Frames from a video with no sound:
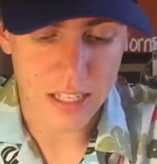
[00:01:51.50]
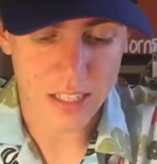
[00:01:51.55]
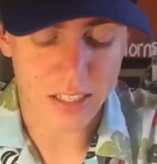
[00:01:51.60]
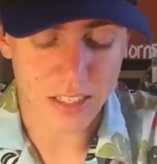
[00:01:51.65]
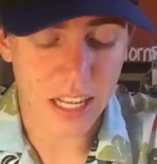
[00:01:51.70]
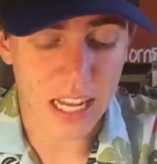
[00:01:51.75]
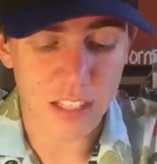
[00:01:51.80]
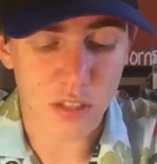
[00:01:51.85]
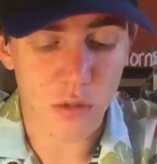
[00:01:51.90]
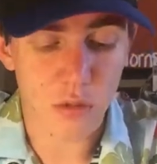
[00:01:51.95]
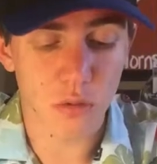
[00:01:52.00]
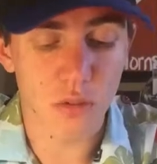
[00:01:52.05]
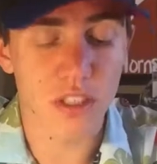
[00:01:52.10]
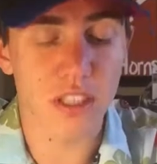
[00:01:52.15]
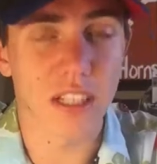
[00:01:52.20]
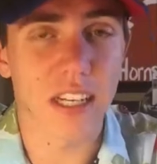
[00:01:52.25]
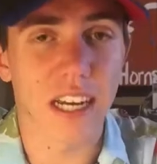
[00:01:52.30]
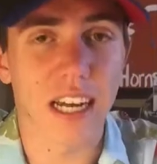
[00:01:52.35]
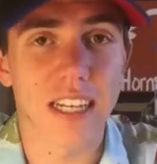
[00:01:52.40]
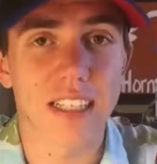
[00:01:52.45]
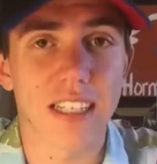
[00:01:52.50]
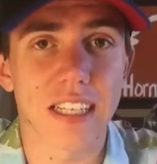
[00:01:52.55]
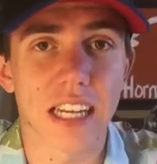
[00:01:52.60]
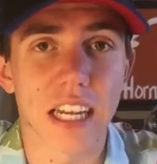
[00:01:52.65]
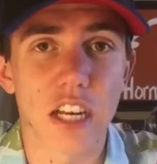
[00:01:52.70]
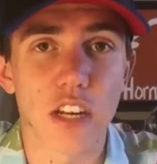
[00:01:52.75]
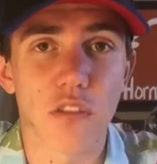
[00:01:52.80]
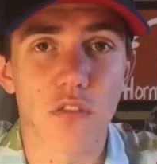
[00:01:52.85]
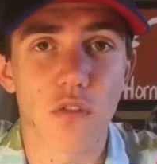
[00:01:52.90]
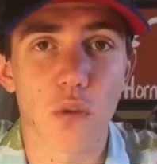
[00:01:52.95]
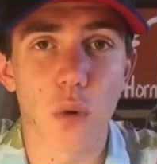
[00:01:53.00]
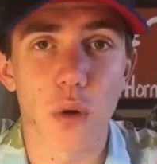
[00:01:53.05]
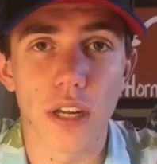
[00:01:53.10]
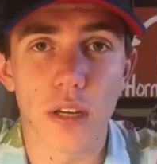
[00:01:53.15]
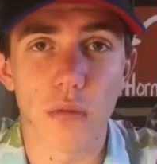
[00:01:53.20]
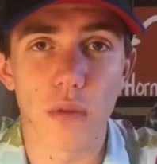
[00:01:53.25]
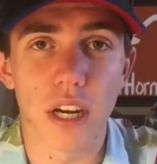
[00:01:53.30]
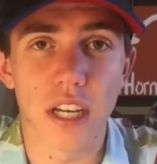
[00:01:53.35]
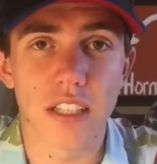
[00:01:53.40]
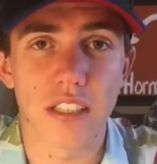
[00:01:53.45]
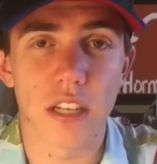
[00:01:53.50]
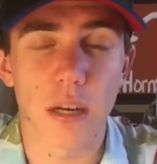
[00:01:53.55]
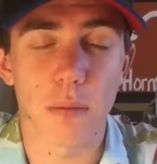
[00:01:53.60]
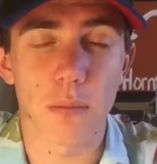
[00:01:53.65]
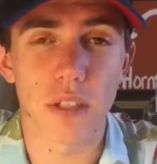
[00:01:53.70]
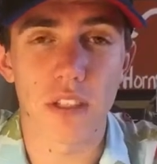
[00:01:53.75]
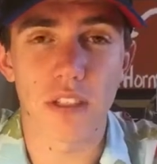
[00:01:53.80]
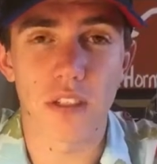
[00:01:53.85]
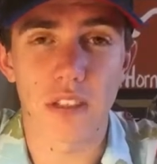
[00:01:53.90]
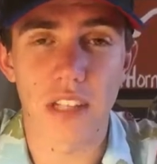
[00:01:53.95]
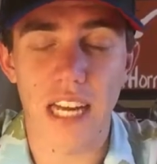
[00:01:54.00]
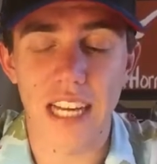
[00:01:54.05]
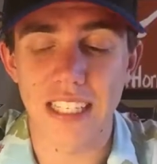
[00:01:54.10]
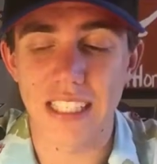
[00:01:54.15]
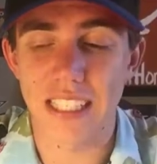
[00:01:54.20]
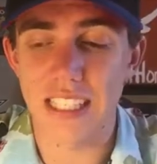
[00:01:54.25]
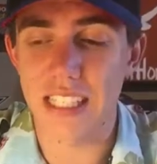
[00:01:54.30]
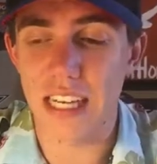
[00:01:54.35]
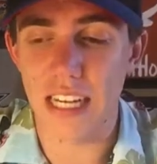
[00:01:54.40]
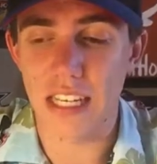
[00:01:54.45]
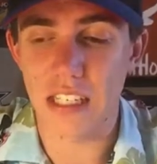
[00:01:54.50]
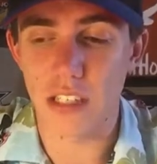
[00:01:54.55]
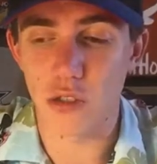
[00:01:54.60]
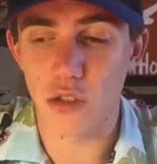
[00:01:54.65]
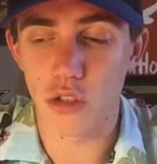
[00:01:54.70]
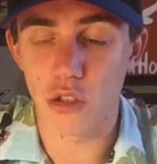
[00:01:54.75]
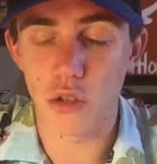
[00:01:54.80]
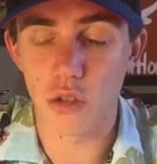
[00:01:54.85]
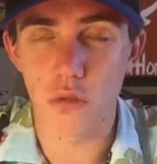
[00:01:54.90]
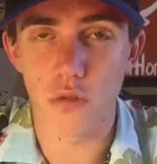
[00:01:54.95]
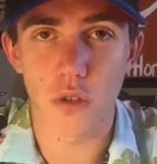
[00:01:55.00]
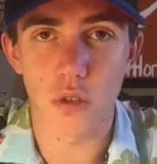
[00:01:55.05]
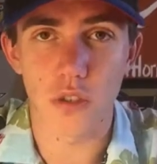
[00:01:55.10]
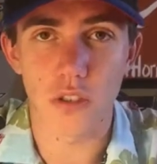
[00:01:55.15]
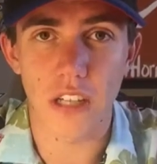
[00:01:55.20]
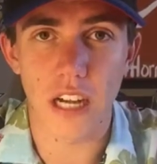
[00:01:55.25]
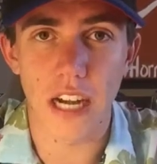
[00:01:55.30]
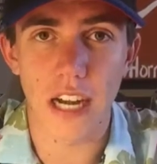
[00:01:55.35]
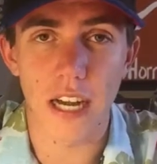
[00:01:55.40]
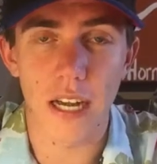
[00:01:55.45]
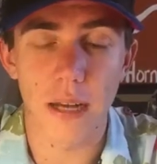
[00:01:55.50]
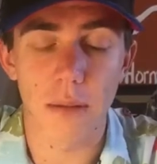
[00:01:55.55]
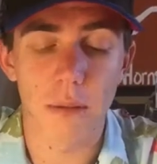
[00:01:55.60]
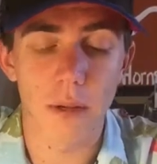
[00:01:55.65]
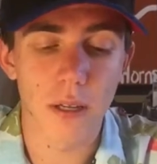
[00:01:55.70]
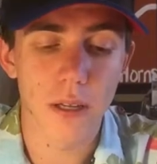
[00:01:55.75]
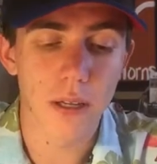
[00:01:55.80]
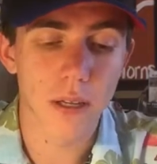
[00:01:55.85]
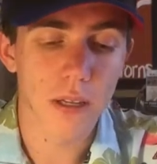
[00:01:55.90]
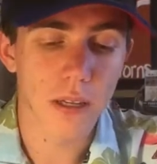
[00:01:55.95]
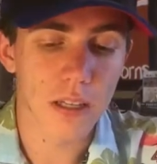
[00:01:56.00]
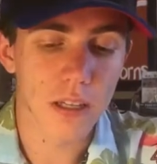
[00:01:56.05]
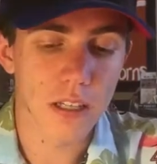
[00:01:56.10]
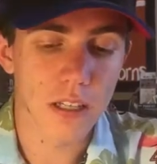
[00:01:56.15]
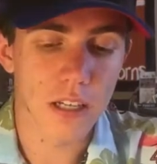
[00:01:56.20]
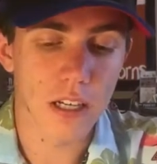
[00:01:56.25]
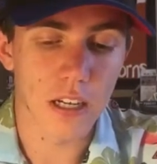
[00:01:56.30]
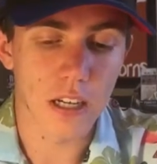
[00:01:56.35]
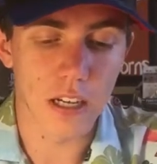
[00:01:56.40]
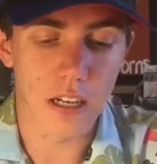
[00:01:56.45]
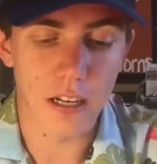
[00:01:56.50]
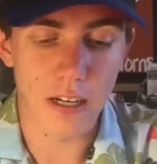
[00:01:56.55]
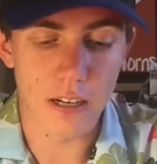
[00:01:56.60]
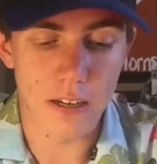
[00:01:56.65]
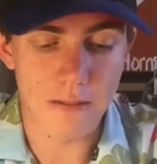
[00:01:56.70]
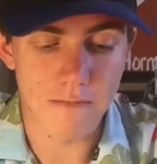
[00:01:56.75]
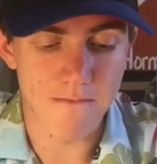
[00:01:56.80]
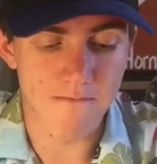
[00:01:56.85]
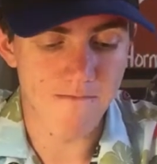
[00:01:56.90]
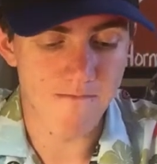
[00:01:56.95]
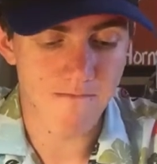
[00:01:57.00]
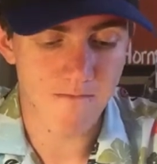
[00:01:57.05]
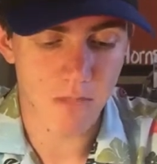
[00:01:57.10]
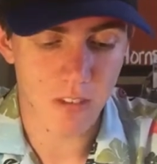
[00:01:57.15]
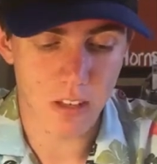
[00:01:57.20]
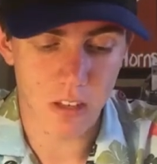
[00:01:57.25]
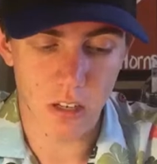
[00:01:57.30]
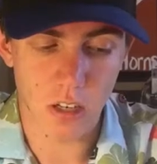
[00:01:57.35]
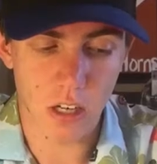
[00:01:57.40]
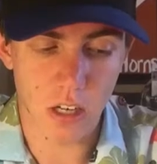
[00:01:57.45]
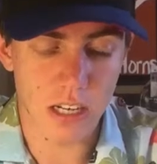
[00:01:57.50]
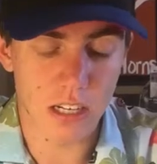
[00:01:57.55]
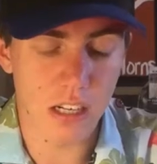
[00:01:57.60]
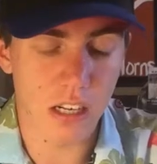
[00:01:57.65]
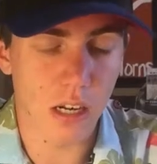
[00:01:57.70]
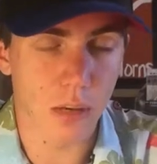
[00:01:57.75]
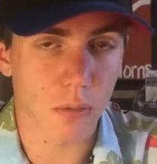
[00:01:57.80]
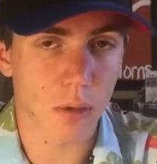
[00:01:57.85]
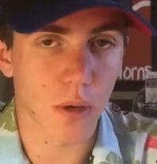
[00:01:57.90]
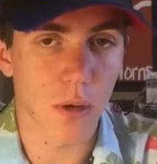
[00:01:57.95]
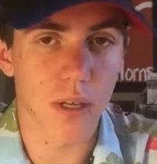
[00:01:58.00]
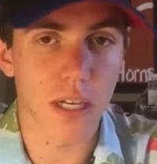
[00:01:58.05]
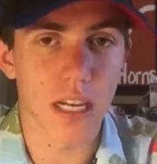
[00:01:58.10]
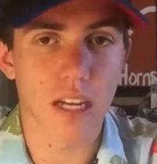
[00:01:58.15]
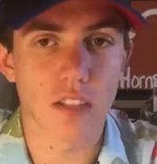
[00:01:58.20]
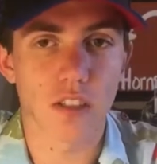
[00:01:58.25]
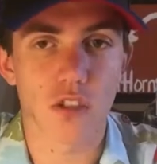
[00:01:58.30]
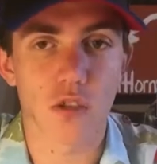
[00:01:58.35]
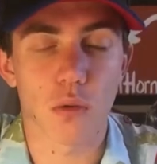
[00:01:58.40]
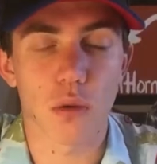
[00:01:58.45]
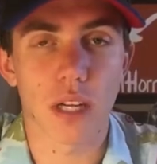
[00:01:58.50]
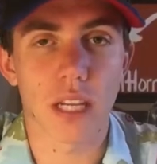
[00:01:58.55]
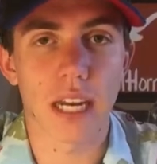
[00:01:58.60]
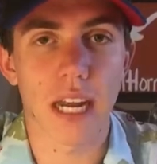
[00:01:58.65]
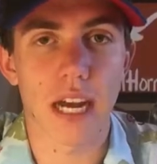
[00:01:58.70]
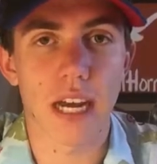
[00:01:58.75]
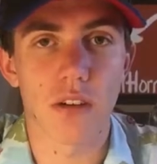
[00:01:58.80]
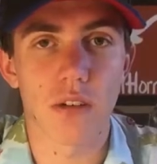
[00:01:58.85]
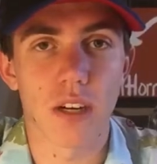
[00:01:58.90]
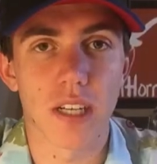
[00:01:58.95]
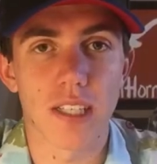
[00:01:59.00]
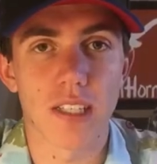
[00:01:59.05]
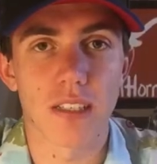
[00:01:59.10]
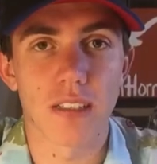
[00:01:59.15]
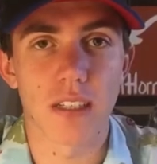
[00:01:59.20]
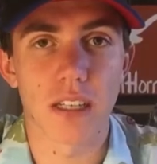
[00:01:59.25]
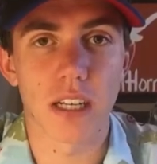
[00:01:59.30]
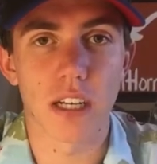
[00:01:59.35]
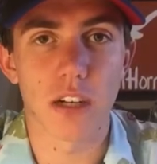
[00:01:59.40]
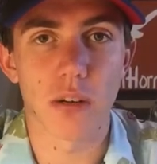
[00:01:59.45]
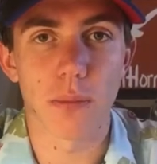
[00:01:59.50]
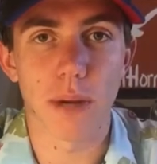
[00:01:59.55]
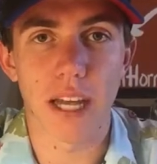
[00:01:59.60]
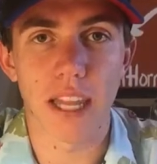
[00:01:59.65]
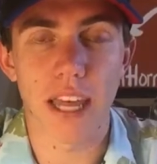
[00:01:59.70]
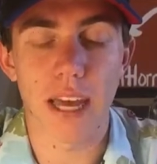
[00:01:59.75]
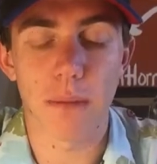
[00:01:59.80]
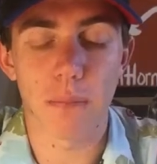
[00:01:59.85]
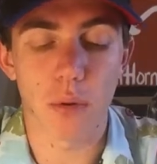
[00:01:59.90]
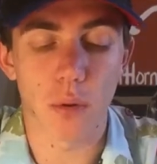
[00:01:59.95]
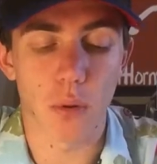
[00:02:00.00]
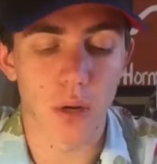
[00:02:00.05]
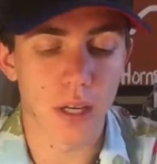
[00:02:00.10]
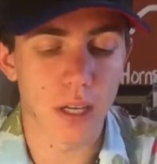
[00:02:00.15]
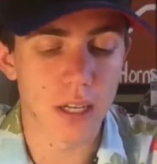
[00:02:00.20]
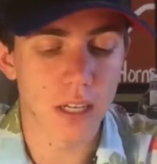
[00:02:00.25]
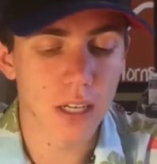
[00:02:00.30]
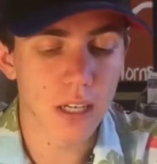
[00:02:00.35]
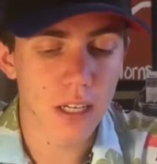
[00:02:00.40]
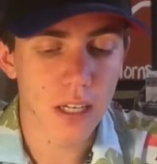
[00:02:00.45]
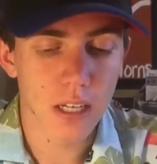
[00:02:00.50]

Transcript: His last one was in 1984. He raced up until 1992 full-time. It ended up going down to 29 races a year by that point.